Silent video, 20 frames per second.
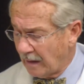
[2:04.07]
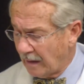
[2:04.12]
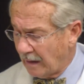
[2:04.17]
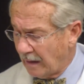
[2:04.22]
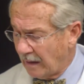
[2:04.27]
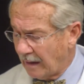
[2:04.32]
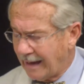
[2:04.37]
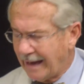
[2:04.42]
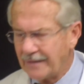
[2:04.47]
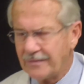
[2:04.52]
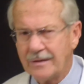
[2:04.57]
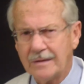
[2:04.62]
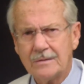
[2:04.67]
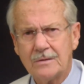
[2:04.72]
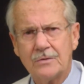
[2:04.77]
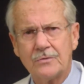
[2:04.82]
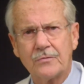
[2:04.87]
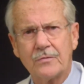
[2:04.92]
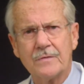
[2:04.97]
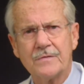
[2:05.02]
I think
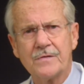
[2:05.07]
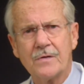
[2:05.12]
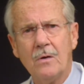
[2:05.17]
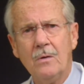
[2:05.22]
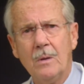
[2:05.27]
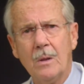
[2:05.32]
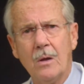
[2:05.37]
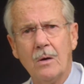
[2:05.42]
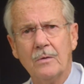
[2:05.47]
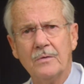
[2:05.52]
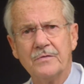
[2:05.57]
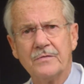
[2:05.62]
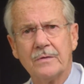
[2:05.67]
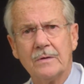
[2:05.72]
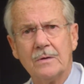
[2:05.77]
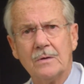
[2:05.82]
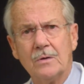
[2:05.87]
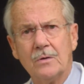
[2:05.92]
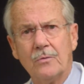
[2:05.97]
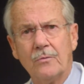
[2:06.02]
the Trezzolos
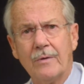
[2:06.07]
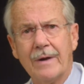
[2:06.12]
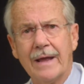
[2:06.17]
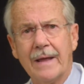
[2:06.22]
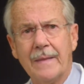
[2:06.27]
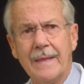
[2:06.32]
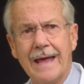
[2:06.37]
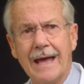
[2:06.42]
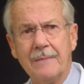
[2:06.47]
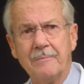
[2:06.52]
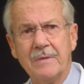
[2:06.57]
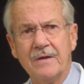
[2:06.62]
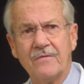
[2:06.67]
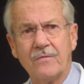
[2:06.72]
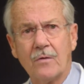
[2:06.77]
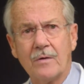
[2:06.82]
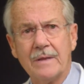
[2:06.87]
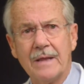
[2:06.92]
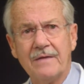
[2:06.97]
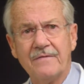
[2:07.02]
ran that
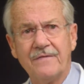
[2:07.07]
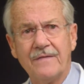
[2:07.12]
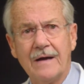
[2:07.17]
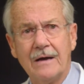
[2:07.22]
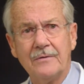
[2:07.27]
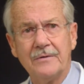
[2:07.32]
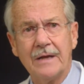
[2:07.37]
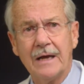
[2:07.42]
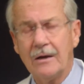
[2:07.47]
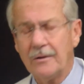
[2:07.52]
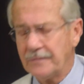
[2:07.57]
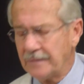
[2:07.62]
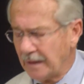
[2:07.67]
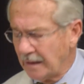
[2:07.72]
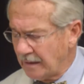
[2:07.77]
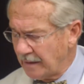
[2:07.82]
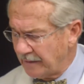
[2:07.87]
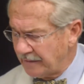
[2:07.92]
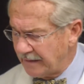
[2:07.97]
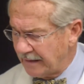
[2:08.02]
before they found
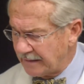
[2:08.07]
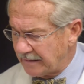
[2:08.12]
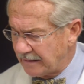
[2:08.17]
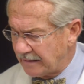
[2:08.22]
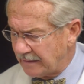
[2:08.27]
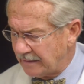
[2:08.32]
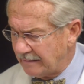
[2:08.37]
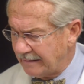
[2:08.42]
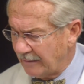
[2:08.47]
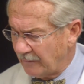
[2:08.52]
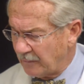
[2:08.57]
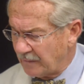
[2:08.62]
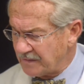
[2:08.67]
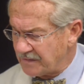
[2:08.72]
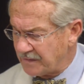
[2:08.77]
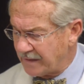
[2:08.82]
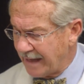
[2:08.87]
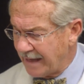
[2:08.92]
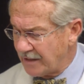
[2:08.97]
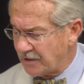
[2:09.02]
out that it
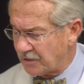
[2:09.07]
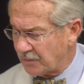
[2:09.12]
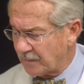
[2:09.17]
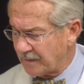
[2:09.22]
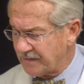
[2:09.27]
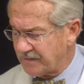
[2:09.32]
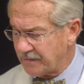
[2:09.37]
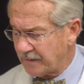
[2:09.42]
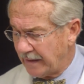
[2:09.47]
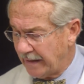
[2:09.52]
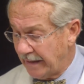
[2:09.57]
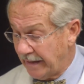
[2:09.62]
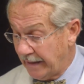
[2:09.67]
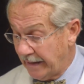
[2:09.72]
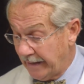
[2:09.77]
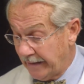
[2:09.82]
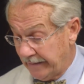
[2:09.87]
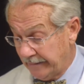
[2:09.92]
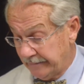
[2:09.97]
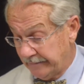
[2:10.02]
was dangerous
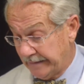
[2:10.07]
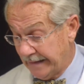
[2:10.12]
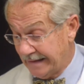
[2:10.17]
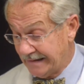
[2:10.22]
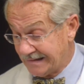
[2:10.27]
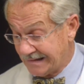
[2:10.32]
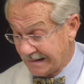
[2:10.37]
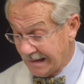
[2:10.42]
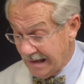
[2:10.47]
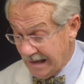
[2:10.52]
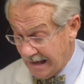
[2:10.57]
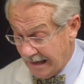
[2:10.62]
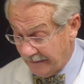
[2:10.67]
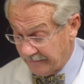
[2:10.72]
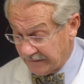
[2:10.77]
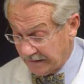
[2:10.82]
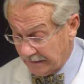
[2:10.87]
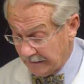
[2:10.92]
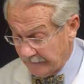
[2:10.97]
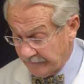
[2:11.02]
and they
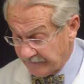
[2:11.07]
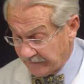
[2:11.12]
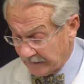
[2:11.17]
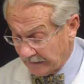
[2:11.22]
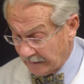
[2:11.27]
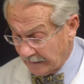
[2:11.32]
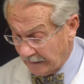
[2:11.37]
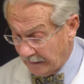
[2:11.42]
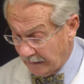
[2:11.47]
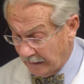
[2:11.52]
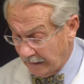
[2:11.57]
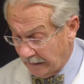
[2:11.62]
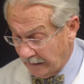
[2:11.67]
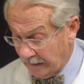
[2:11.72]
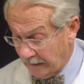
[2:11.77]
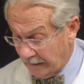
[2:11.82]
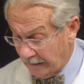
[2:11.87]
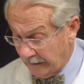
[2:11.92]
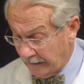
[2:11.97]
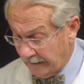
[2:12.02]
stopped.
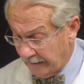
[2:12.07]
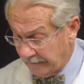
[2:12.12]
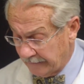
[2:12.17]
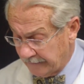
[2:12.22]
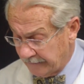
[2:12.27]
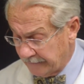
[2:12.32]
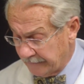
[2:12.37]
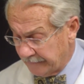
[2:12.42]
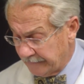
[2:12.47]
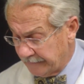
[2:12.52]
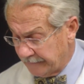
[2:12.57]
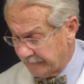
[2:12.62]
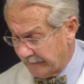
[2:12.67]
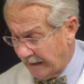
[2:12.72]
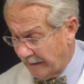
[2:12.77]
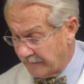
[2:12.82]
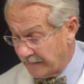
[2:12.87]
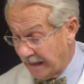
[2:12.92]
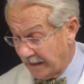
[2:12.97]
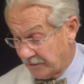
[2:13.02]
I'm
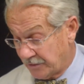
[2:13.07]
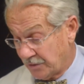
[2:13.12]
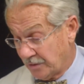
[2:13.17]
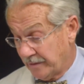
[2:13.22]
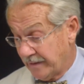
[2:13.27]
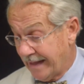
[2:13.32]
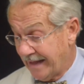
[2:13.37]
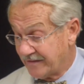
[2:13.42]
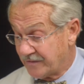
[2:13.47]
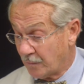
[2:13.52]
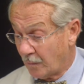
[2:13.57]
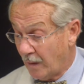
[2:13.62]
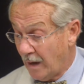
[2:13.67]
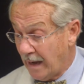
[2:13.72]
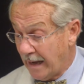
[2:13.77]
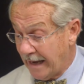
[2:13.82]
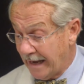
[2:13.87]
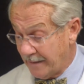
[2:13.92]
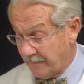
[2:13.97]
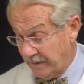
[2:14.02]
not sure that's
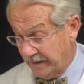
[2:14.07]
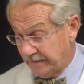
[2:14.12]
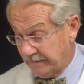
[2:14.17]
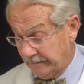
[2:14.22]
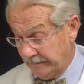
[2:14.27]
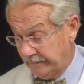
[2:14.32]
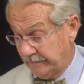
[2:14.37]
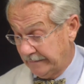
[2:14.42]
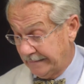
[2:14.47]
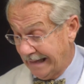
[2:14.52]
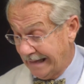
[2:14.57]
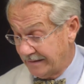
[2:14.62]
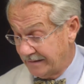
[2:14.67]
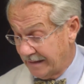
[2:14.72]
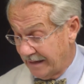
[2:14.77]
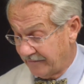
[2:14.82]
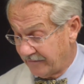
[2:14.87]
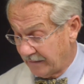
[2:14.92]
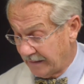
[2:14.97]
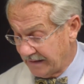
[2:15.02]
why, but they
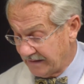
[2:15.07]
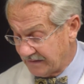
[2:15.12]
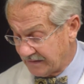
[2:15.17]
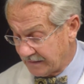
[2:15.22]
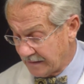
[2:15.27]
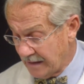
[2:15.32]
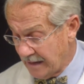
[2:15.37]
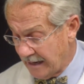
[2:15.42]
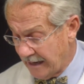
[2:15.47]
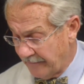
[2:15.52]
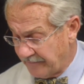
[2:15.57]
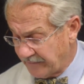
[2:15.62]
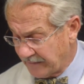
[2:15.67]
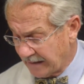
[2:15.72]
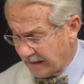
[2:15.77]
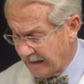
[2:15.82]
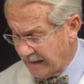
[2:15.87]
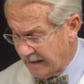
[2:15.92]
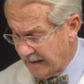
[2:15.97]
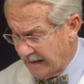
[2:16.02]
definitely
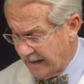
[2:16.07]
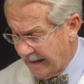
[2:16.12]
stopped.